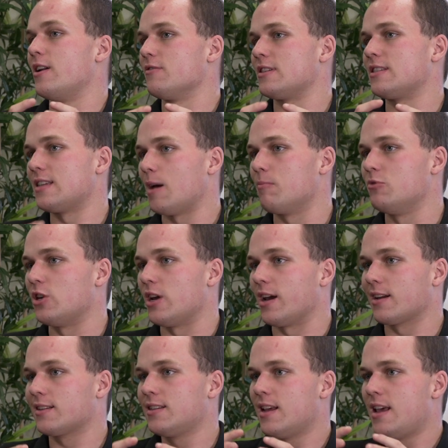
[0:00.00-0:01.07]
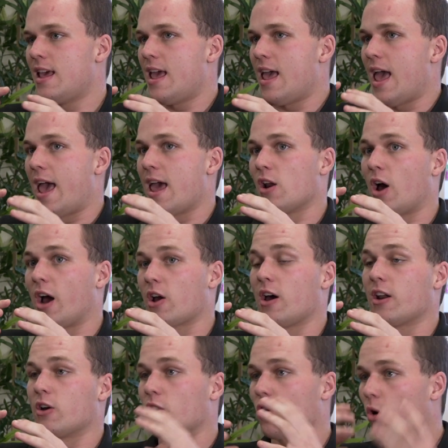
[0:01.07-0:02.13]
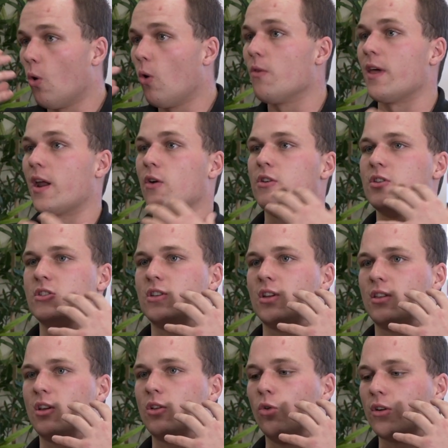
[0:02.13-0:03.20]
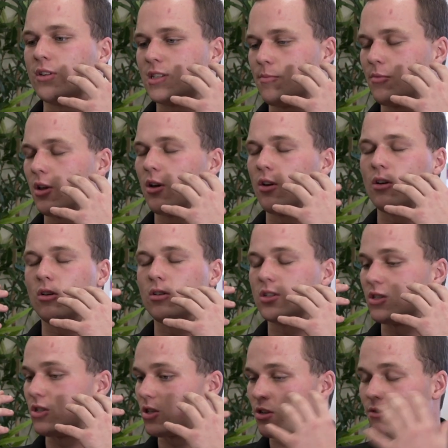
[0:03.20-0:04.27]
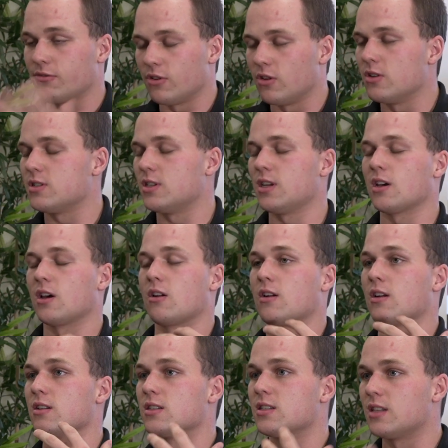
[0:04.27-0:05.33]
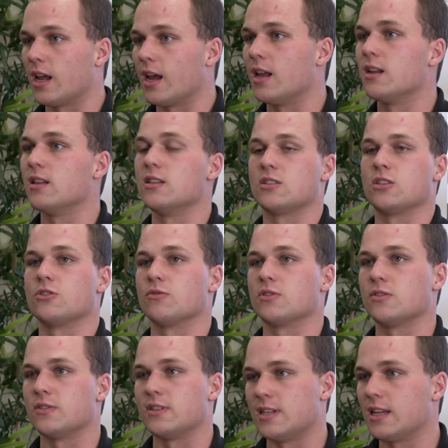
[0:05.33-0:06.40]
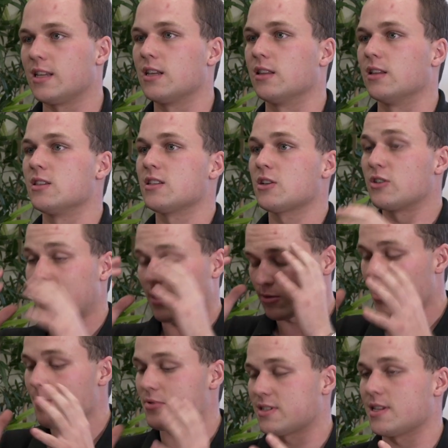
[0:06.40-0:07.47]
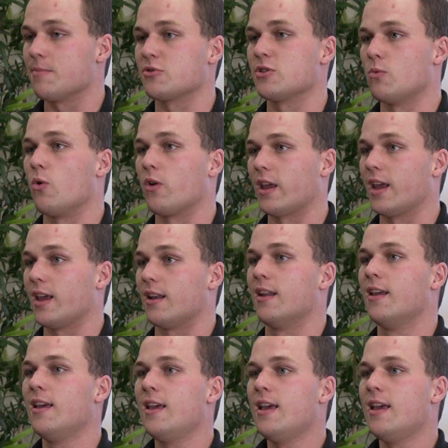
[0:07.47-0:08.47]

of a subject. And I kind of got caught in that. I always used to look at something and go, this is just confusing, I don't understand it, this is just ridiculous, because that was my perception walking in.